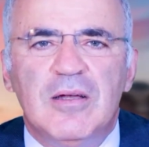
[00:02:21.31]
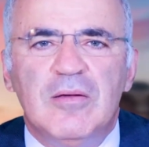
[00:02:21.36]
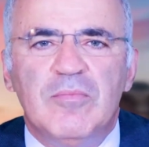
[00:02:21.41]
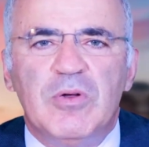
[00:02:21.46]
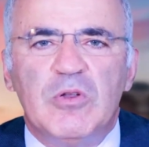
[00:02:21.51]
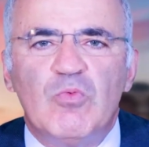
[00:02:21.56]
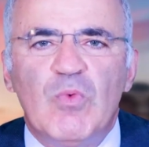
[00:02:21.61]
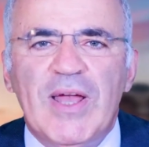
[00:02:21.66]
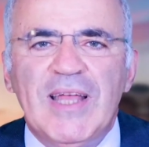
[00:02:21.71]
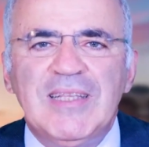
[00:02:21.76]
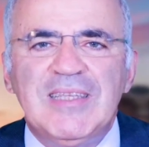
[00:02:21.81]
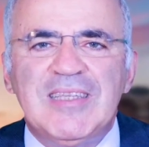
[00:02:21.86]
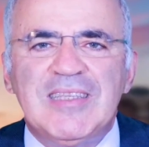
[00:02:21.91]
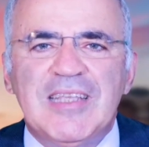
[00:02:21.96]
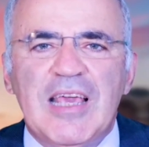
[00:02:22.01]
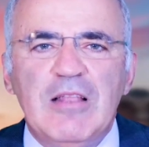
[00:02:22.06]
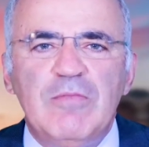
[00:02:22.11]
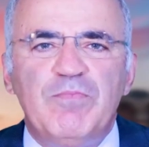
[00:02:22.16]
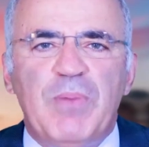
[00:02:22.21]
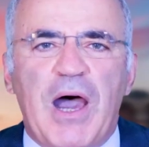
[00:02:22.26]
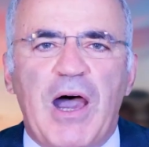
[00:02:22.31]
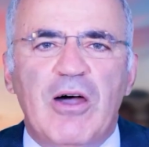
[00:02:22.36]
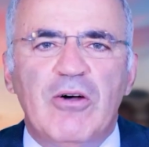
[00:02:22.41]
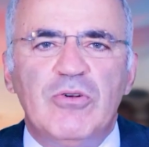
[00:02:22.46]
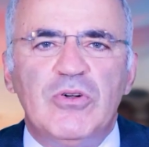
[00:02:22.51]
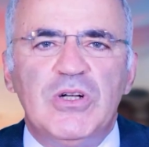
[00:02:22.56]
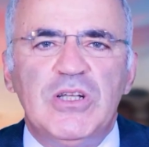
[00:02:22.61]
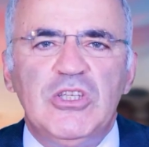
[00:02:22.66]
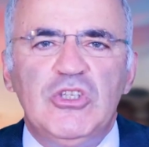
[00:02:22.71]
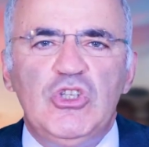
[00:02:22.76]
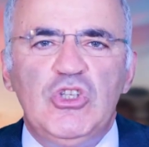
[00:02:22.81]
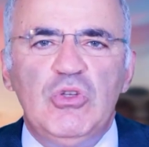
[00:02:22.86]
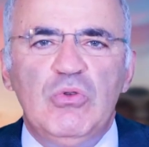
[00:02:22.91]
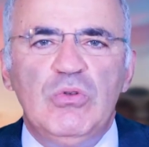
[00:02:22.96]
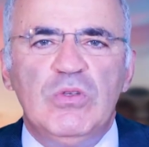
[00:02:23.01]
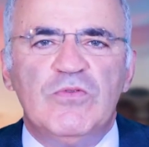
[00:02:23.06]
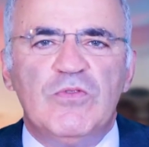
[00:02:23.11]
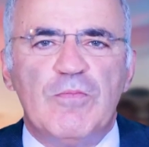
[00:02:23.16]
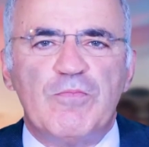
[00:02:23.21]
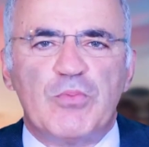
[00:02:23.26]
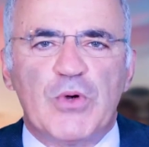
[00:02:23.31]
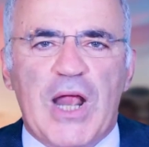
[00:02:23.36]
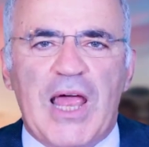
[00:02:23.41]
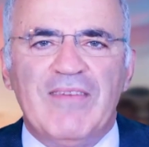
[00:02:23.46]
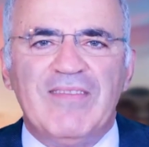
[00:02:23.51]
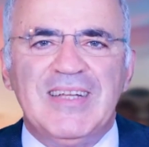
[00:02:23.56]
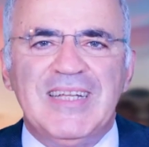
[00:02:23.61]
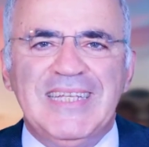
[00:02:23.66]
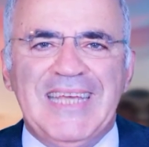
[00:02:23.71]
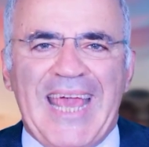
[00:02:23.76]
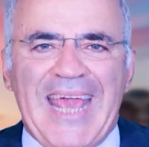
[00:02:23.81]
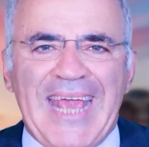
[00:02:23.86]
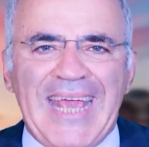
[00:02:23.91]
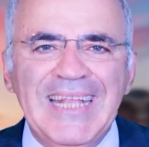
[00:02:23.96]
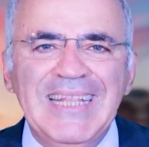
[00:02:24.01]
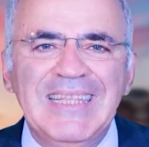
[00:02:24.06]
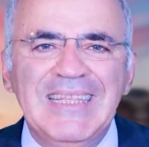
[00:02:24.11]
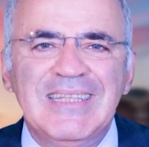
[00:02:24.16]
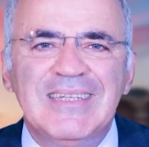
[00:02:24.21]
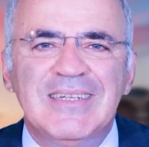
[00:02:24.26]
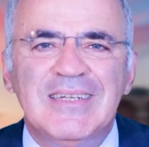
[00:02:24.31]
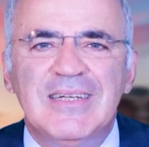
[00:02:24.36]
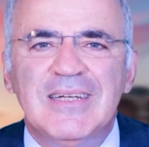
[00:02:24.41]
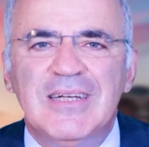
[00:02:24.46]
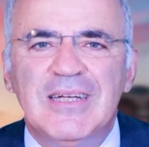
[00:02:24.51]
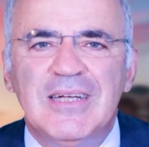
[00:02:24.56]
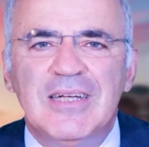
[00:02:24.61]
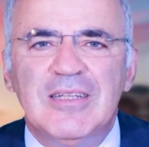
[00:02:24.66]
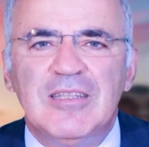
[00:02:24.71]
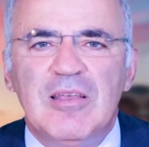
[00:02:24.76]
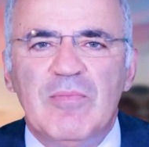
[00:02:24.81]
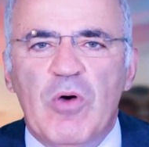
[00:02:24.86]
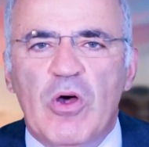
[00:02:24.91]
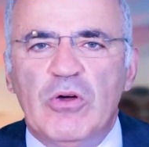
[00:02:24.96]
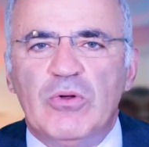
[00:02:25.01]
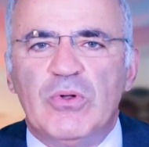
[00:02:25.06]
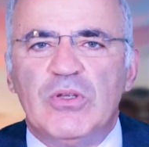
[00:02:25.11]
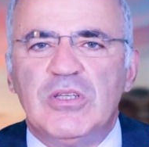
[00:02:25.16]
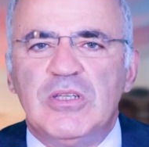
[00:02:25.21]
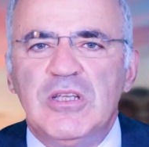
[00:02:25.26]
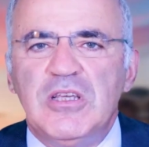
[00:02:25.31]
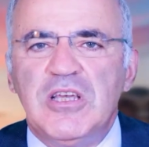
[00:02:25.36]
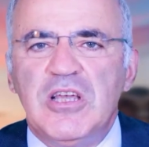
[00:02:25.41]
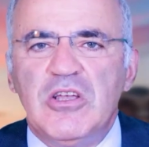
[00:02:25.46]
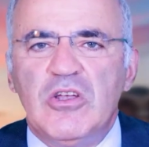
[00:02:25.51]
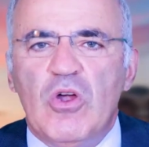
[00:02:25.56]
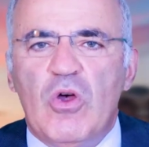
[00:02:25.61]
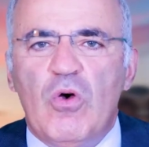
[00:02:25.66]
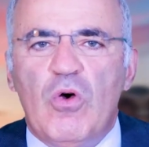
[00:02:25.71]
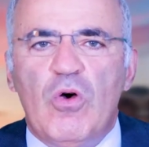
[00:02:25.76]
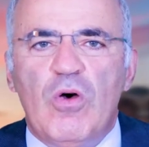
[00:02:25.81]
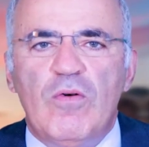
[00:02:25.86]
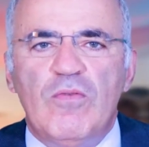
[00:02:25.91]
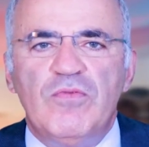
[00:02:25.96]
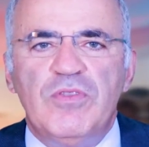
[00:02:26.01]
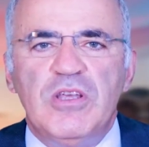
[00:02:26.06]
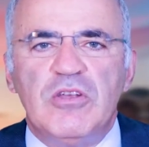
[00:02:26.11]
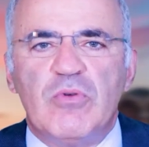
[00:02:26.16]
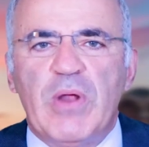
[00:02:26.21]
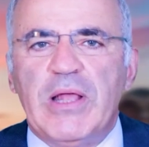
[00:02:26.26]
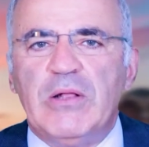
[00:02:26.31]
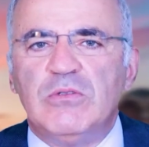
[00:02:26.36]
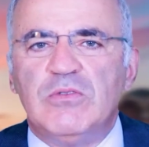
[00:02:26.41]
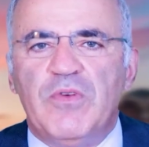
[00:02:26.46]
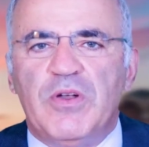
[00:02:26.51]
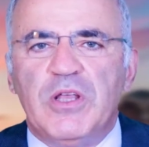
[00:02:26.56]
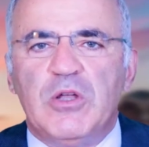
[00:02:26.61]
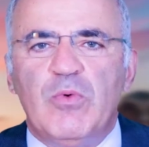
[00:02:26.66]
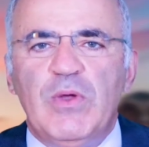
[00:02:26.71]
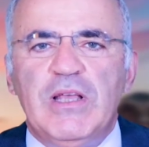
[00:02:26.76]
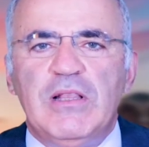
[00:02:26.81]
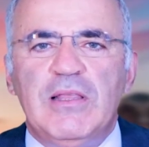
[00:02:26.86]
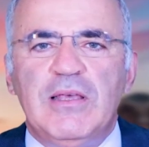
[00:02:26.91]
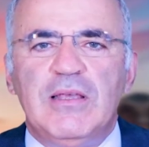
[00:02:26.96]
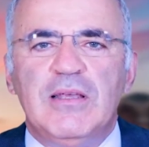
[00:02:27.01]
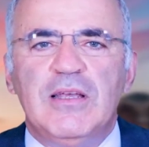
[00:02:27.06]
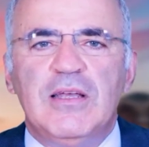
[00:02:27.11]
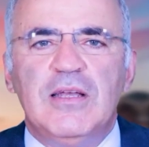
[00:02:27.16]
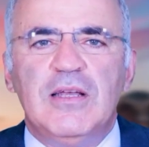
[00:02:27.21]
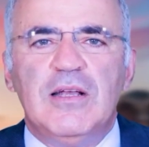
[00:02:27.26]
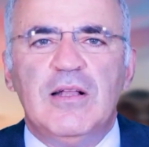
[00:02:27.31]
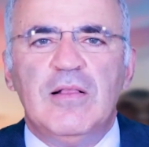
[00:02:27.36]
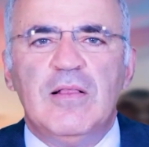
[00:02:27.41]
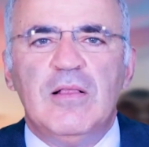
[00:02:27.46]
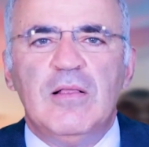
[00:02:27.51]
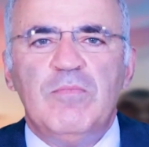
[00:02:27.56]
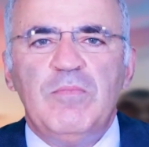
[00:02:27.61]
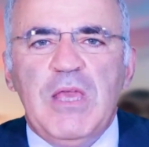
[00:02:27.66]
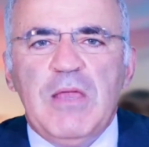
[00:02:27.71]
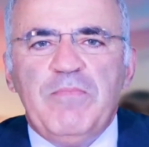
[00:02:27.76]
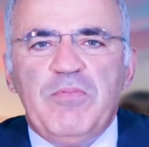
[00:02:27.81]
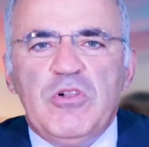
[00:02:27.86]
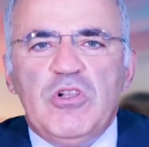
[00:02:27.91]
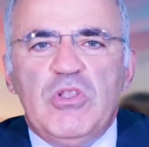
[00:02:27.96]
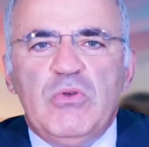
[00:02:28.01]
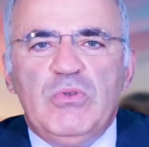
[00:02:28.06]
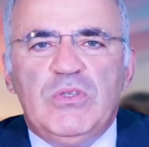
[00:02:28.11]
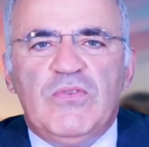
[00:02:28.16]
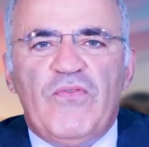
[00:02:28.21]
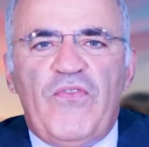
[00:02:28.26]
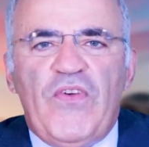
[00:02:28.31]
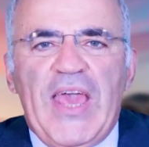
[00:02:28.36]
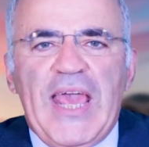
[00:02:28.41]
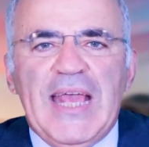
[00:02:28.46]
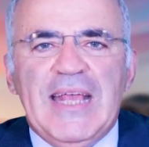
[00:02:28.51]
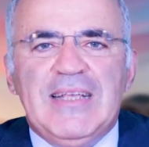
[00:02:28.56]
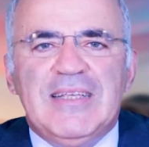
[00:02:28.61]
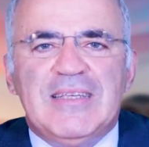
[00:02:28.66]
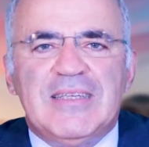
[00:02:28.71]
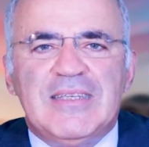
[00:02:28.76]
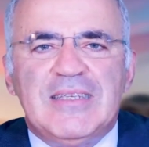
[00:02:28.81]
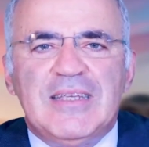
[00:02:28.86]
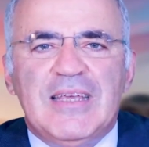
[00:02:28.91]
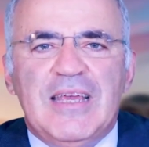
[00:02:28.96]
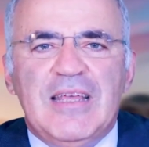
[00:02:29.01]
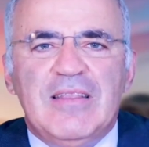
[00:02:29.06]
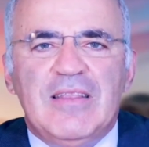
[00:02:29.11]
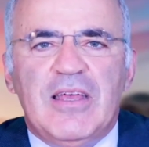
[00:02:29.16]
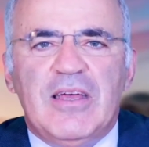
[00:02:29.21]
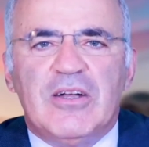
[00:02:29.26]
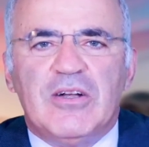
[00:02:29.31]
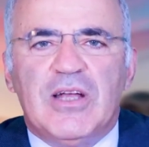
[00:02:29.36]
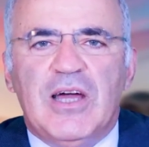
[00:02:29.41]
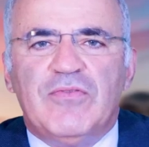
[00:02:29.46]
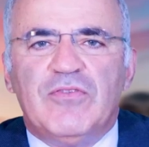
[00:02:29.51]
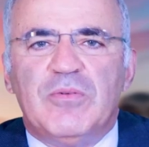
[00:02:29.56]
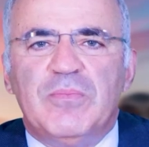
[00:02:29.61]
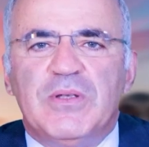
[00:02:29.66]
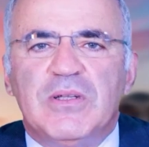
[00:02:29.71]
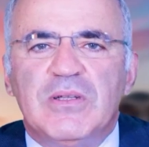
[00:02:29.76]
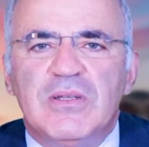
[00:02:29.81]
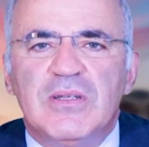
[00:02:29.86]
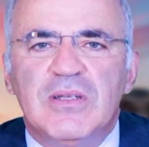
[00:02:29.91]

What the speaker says: But when state power is used for private gain, democracy can go off the rails very quickly. People lose faith in their government.